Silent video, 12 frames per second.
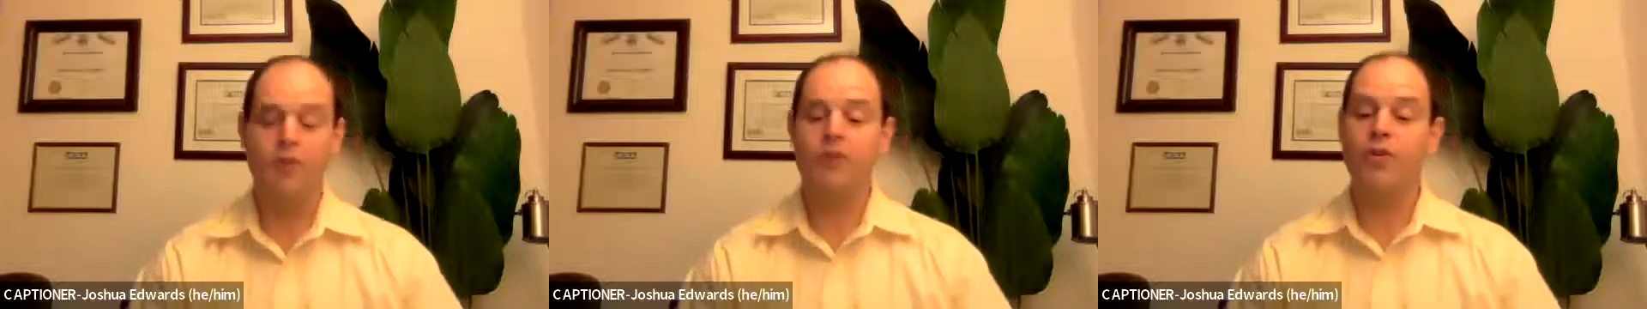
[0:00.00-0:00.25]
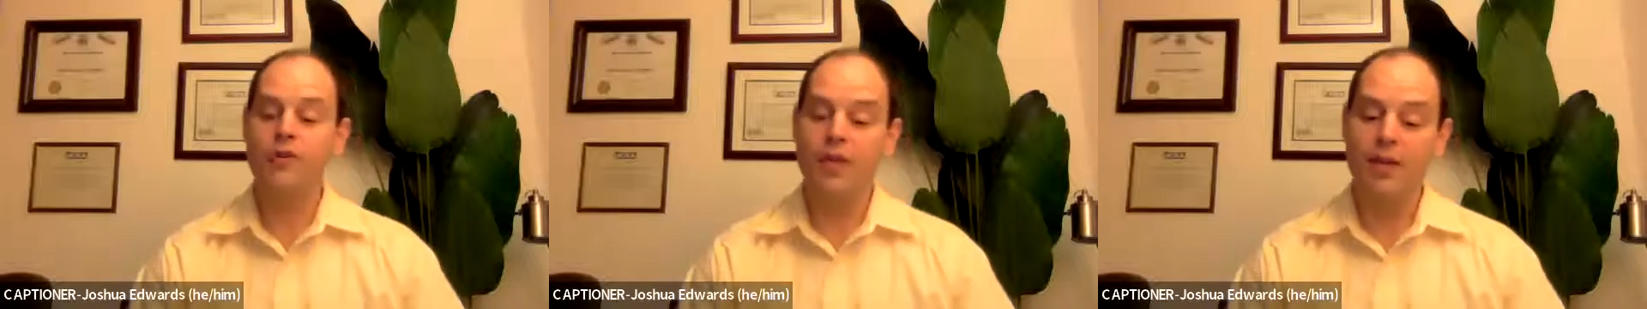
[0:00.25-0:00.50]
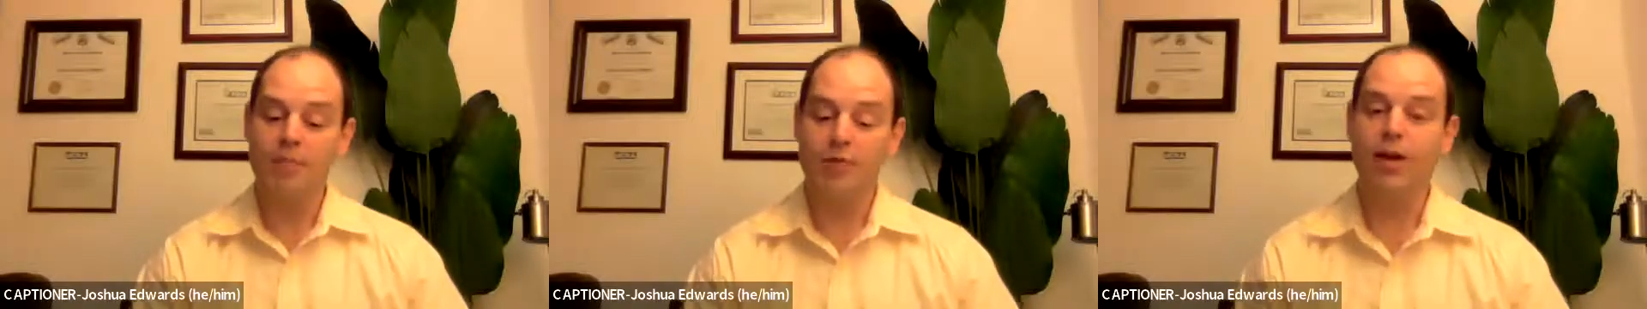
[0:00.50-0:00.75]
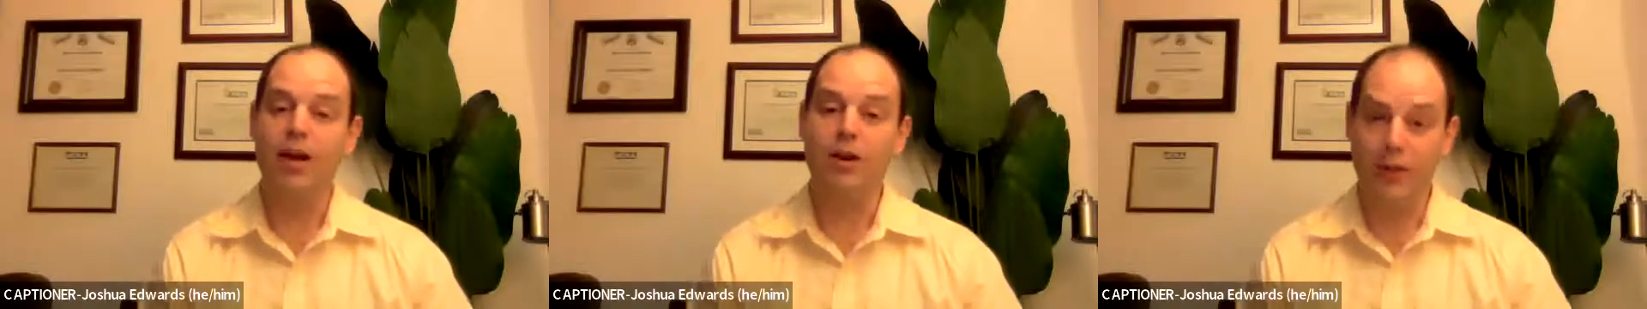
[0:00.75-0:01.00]
For
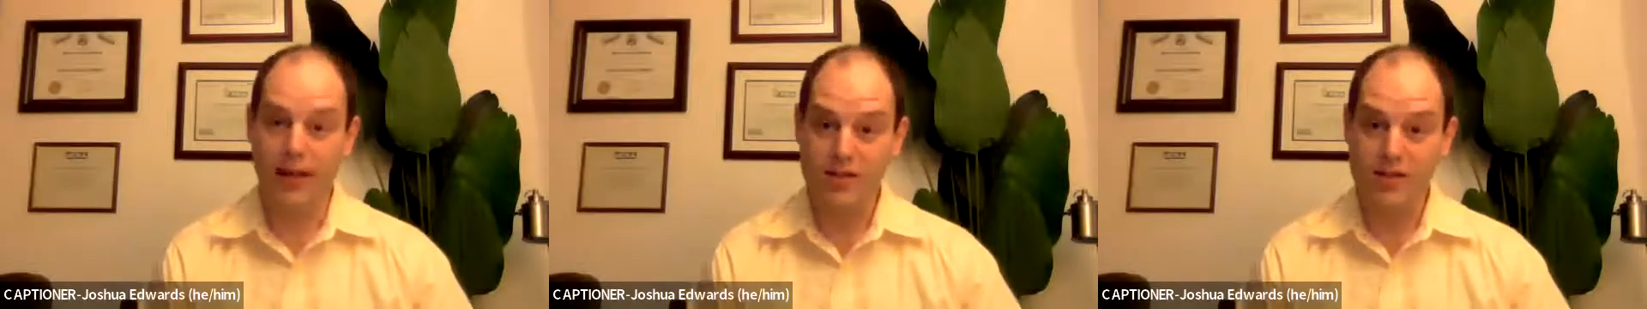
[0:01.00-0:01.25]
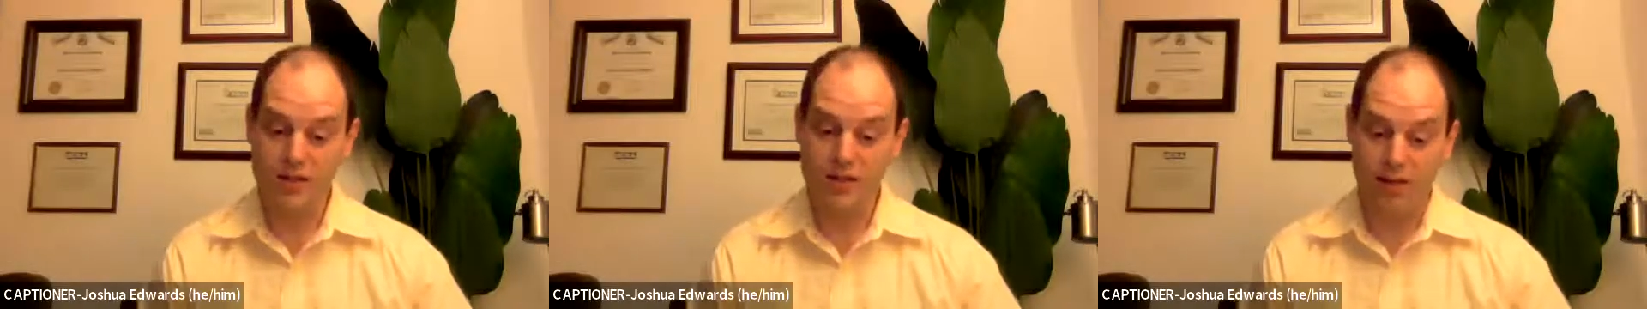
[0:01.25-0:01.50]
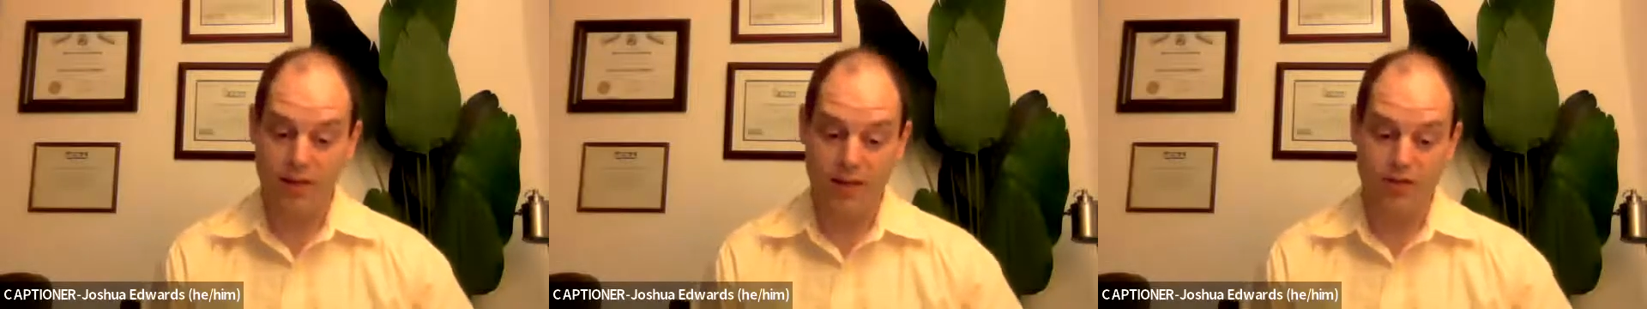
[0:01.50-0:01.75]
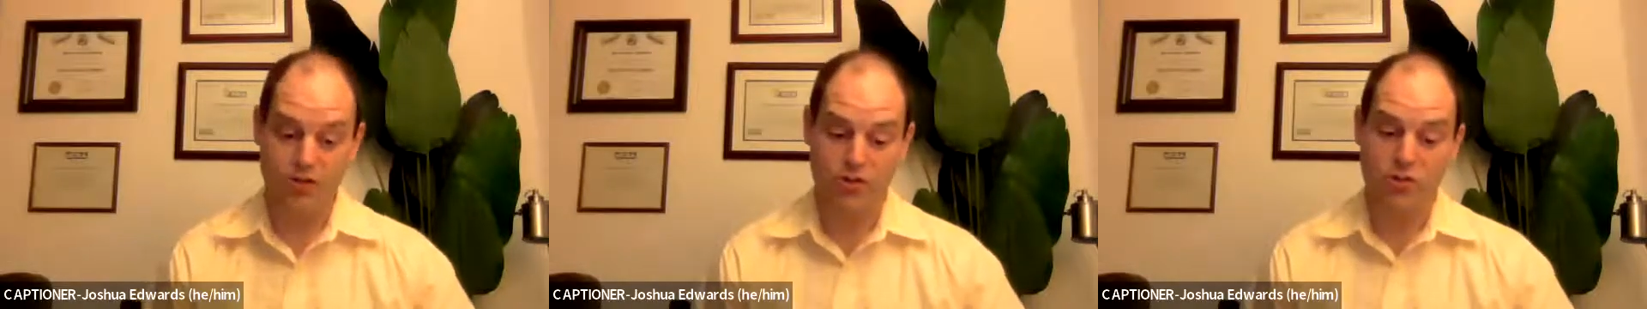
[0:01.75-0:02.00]
example, at our last
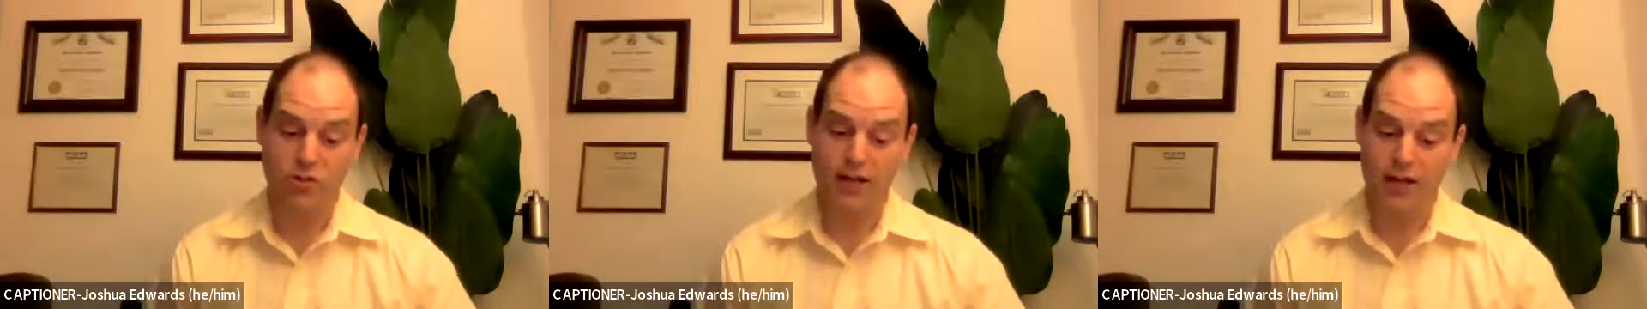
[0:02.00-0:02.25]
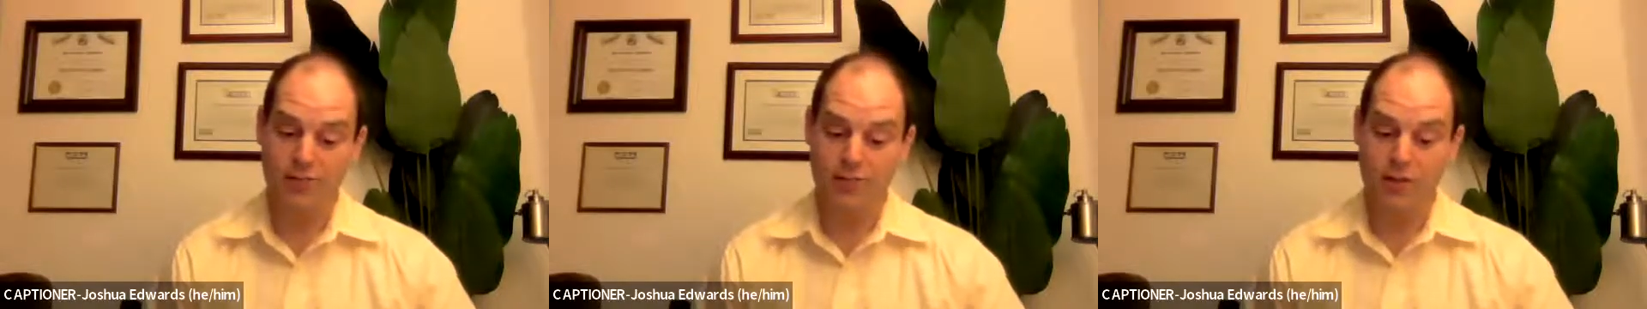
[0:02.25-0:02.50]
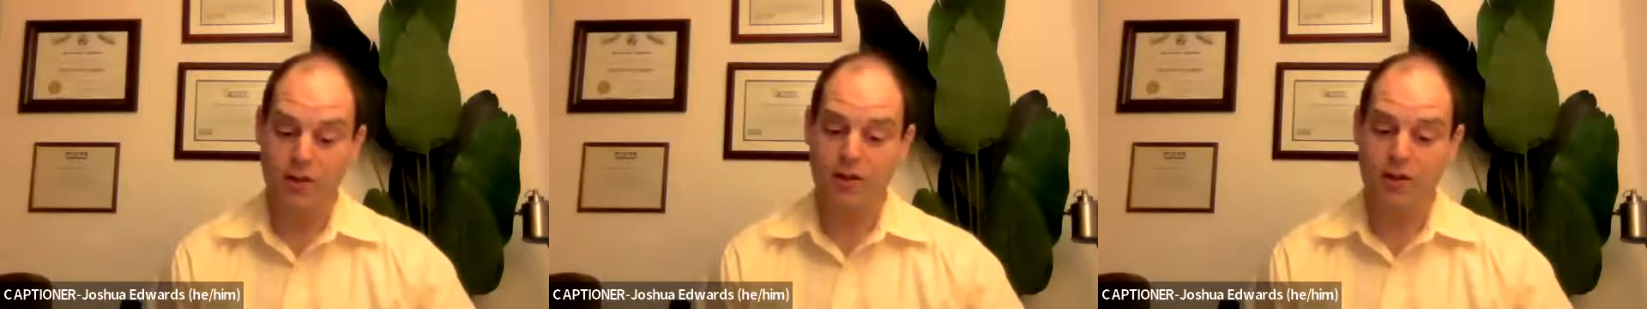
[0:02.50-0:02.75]
StenoMasters meeting,